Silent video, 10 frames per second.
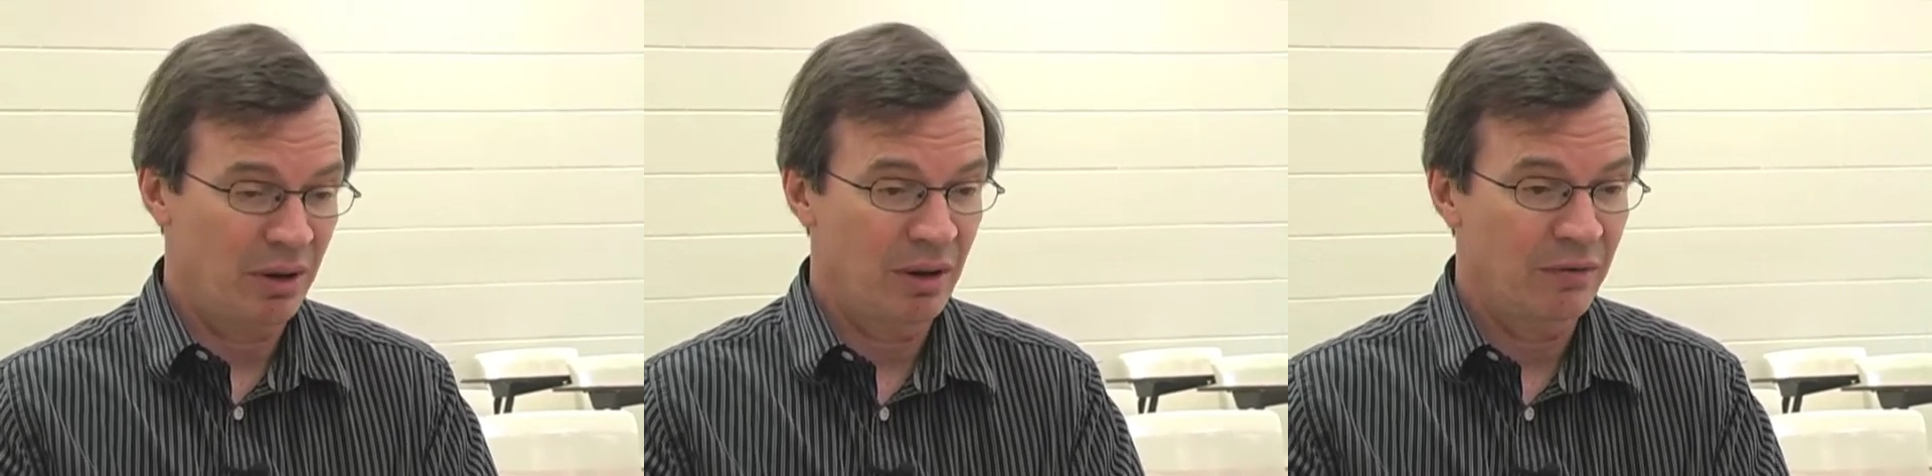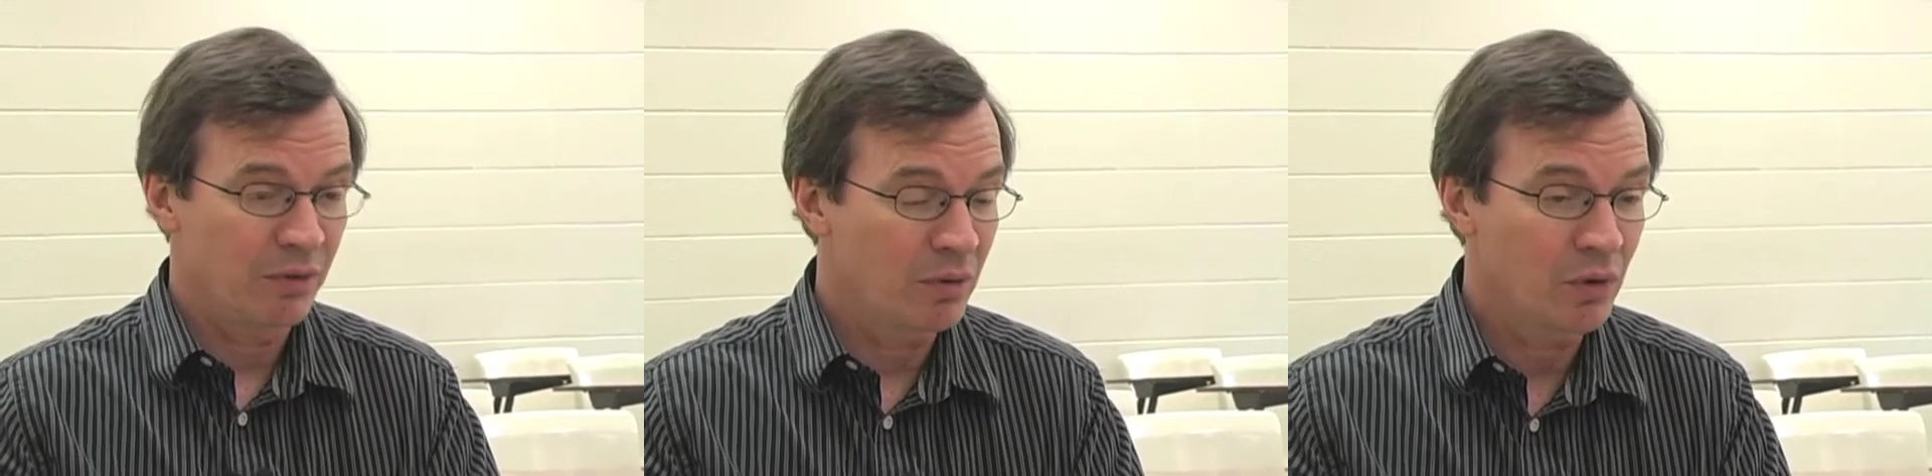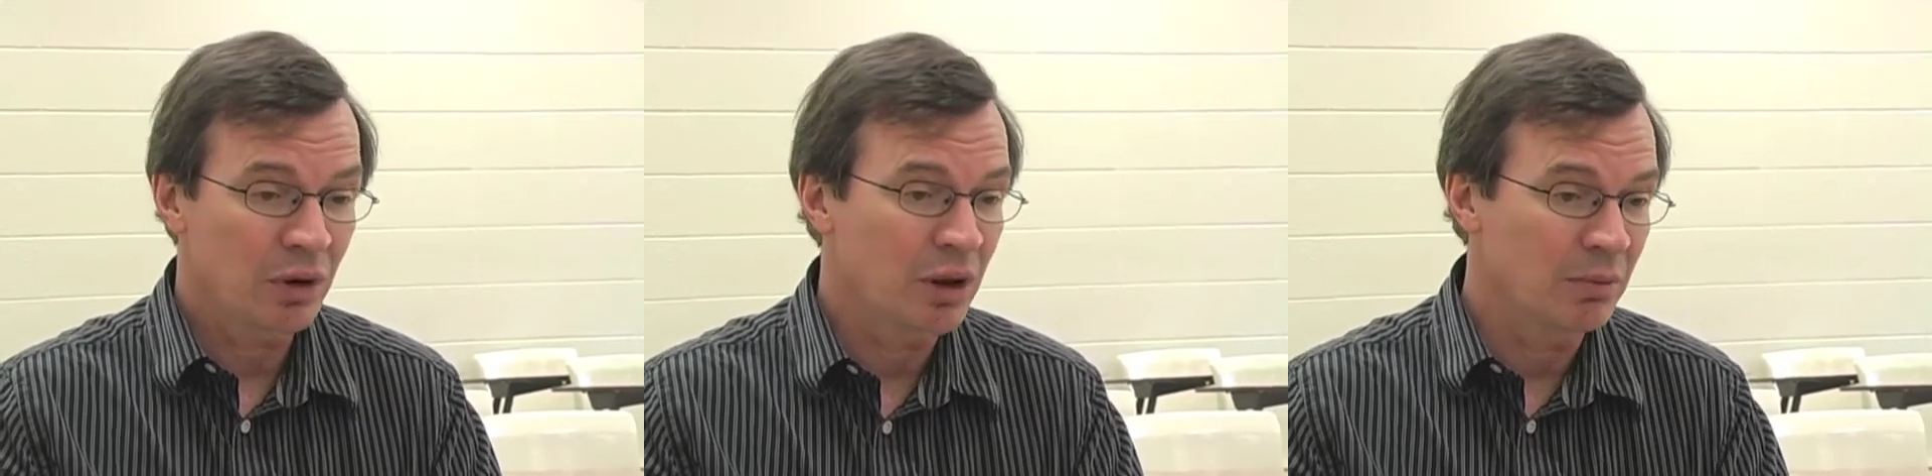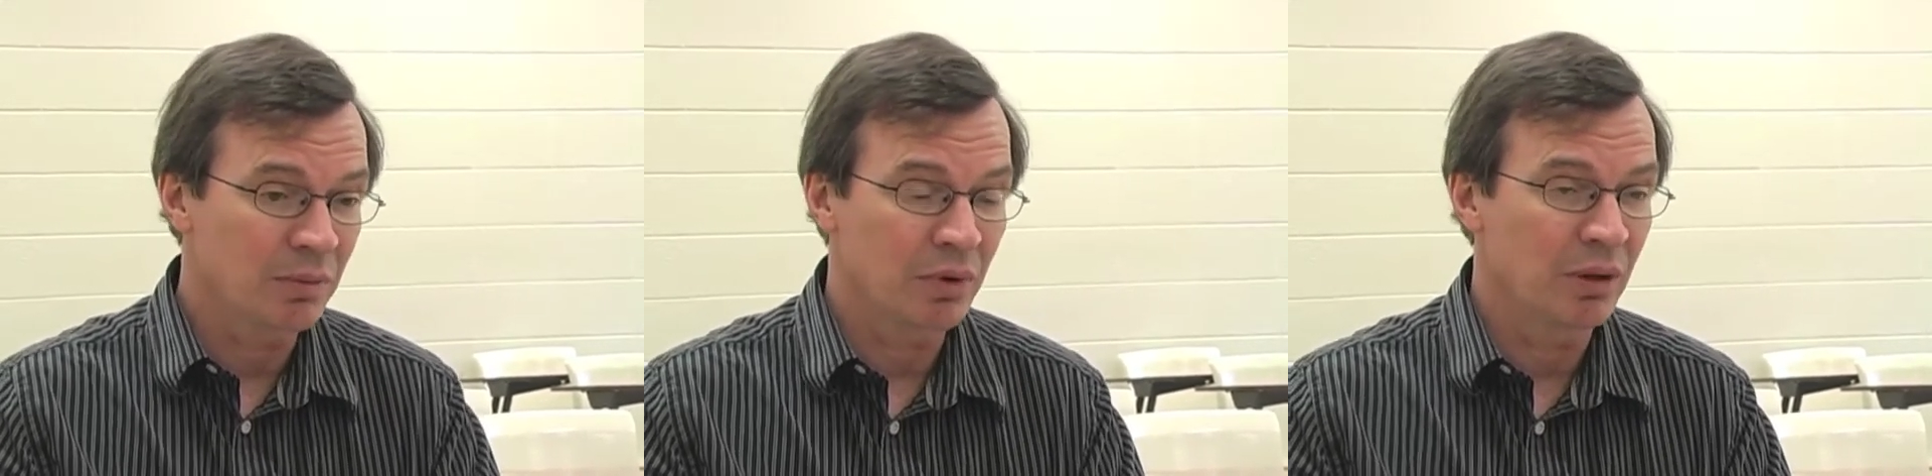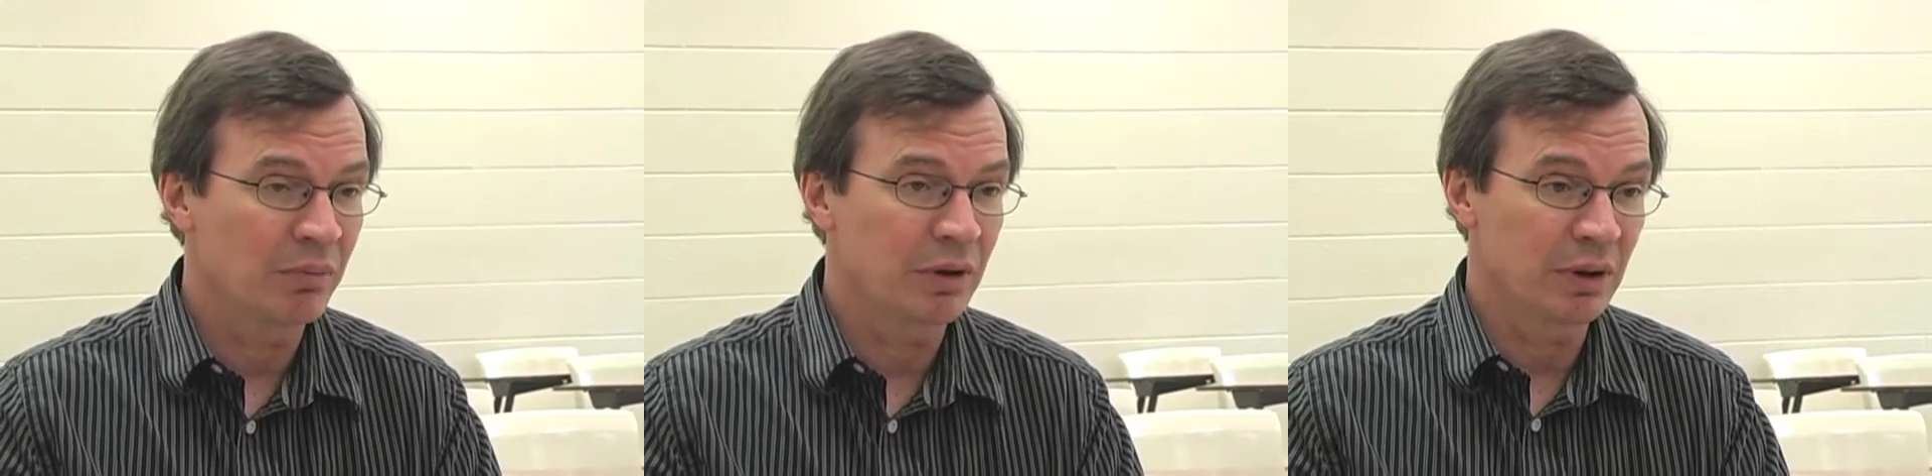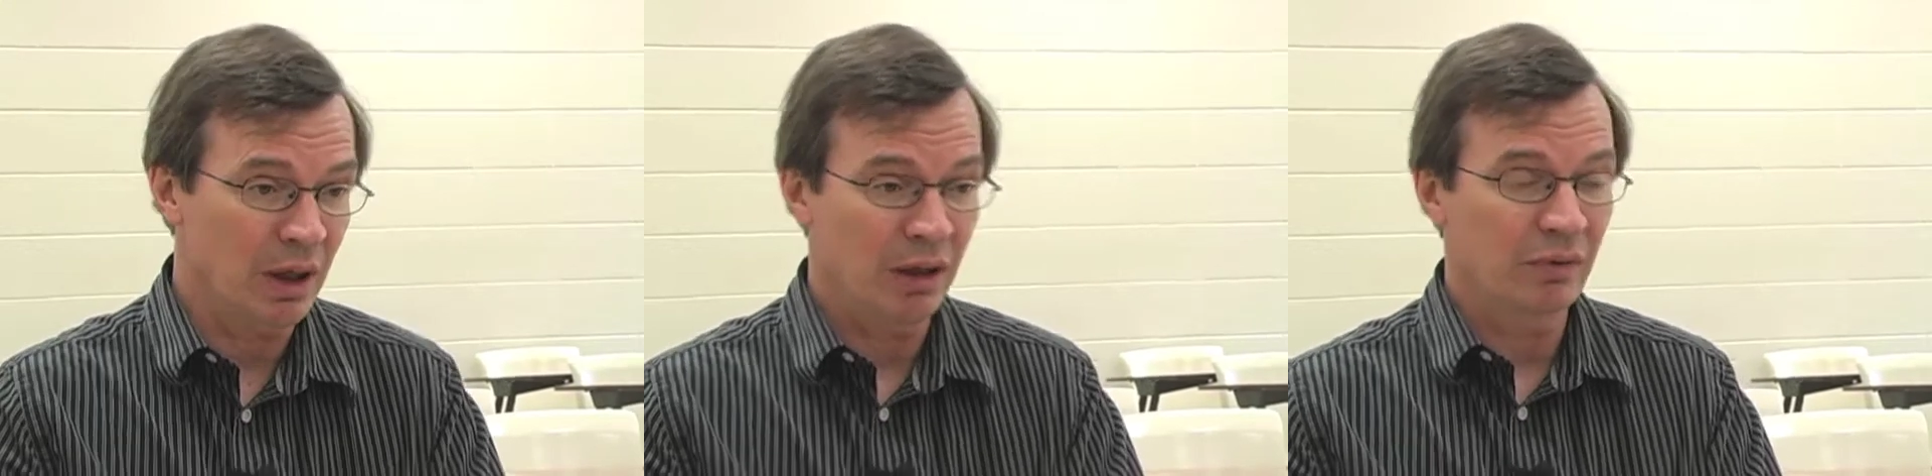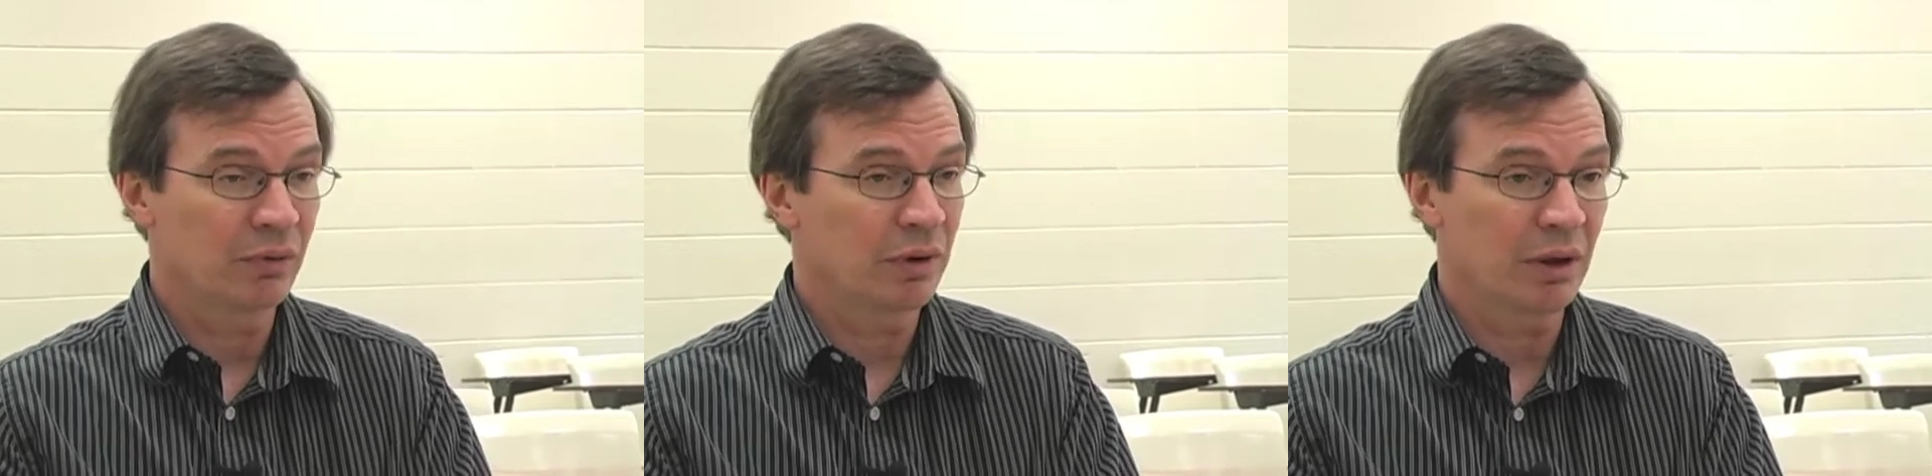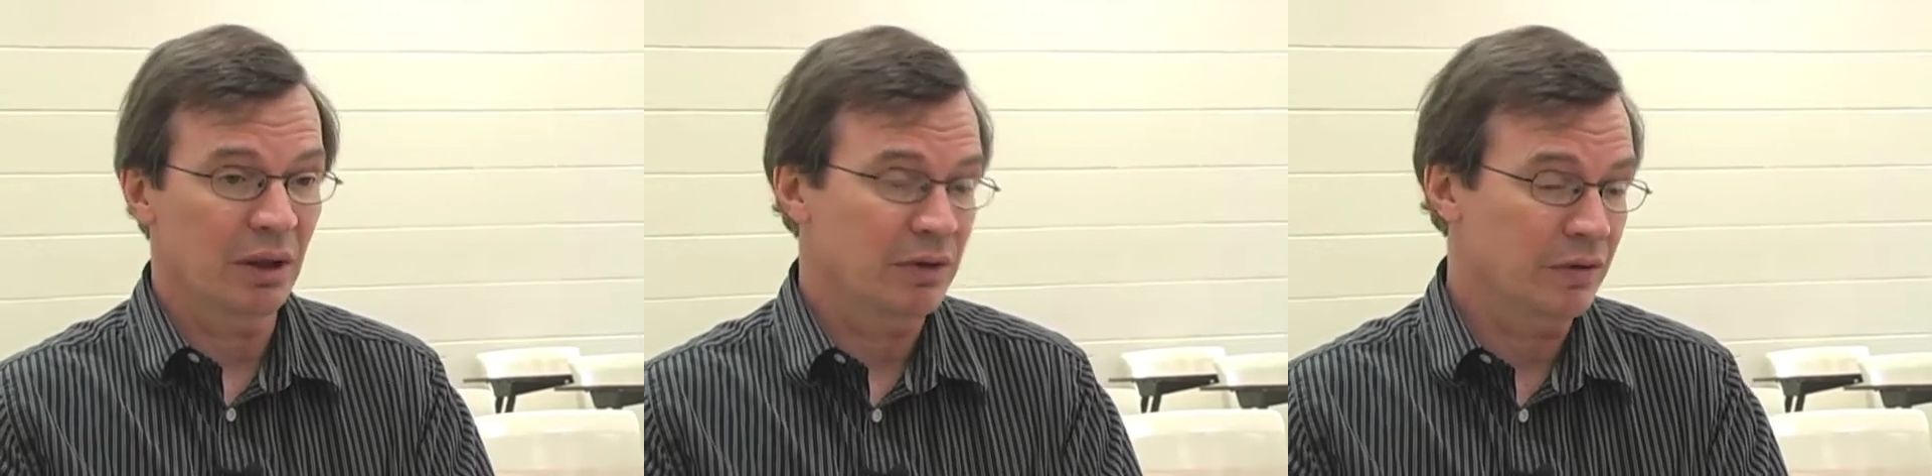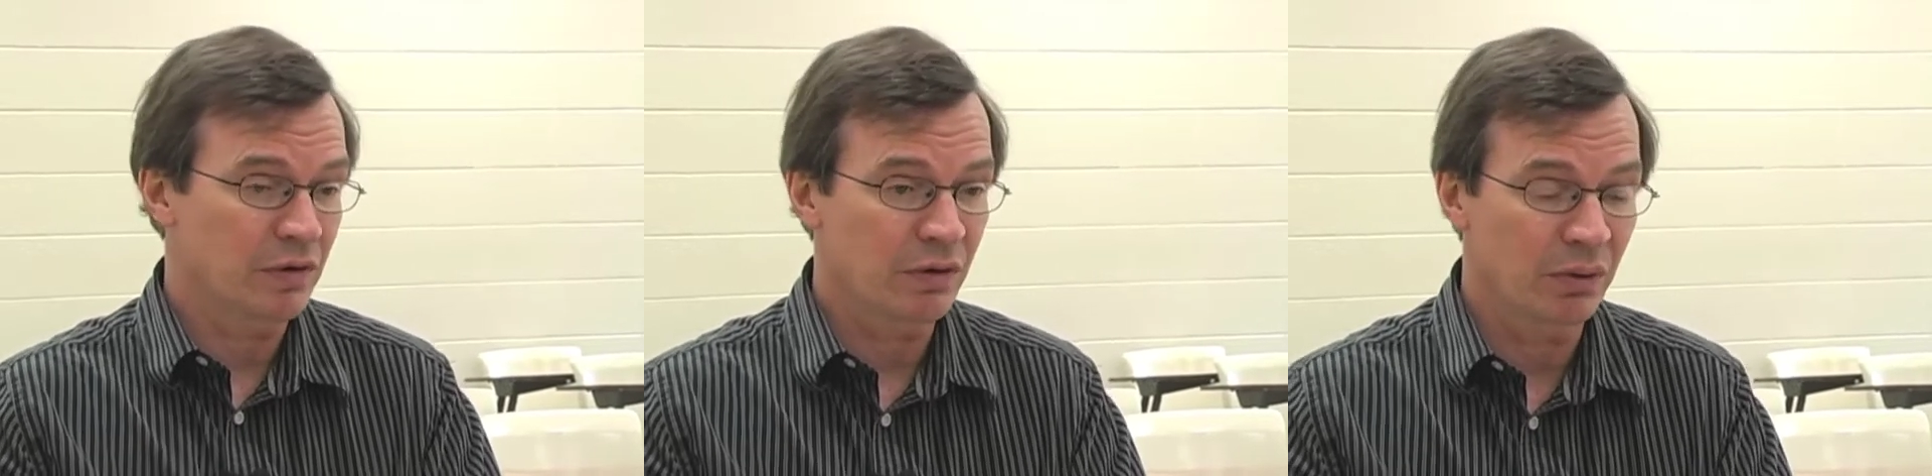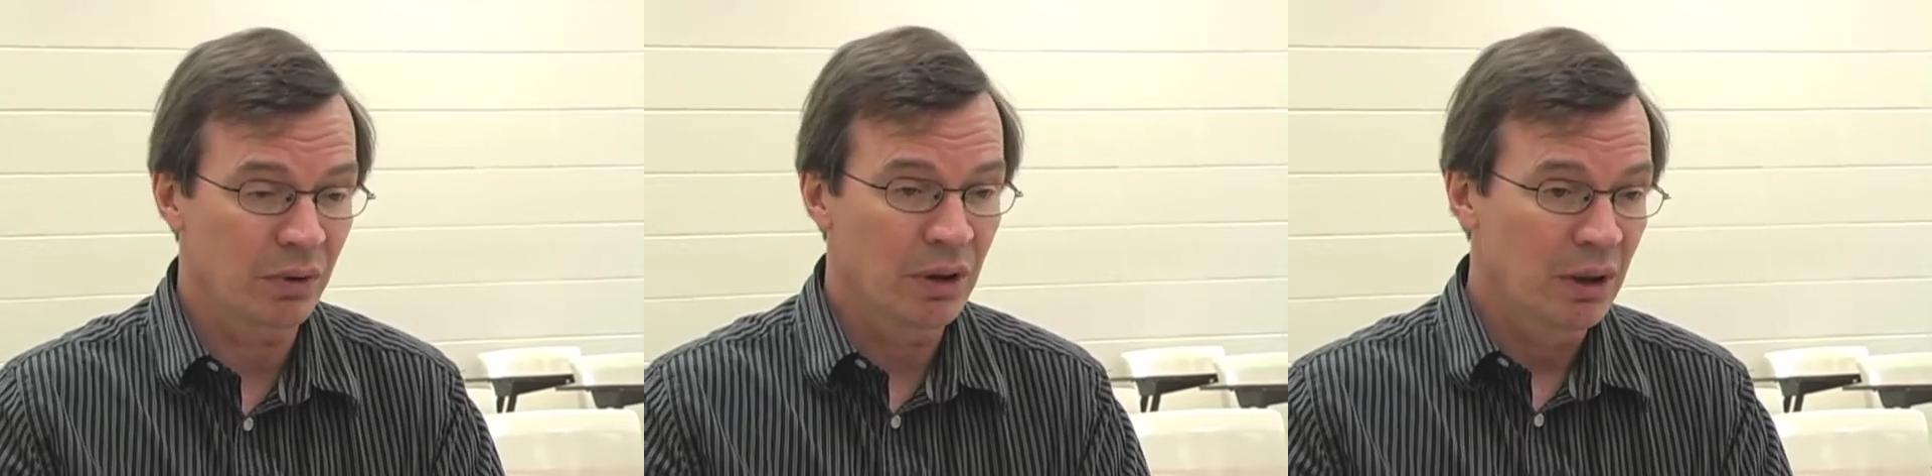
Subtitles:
a far more common problem than they even realize. And so